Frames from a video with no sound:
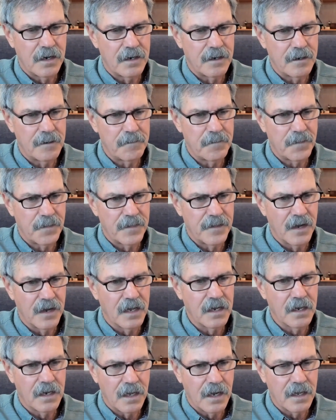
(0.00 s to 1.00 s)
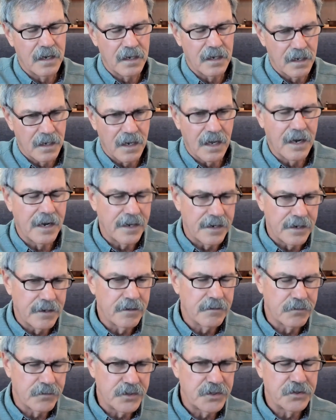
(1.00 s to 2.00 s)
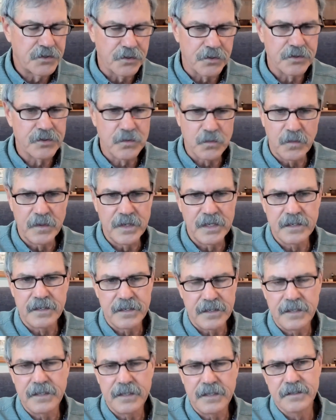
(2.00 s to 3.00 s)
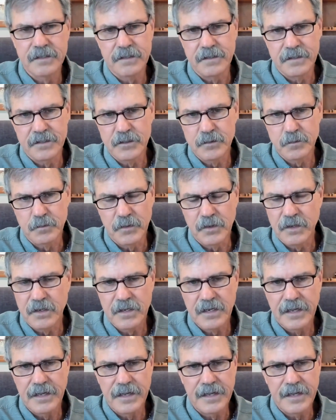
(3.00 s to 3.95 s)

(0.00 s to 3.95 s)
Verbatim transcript: um, a, a lot of research went into this book,